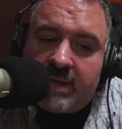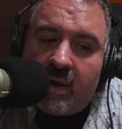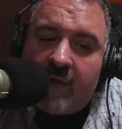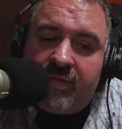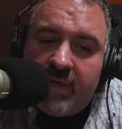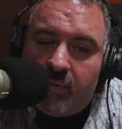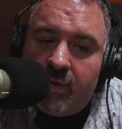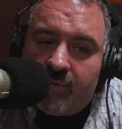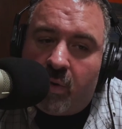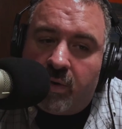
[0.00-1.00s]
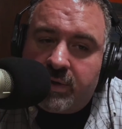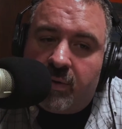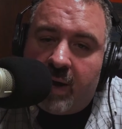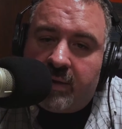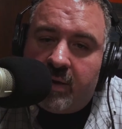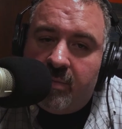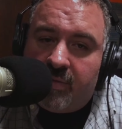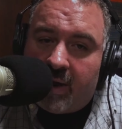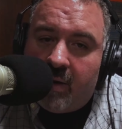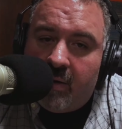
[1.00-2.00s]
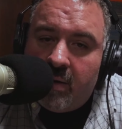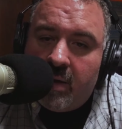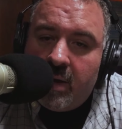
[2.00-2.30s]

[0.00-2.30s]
Now I think we've course corrected him there.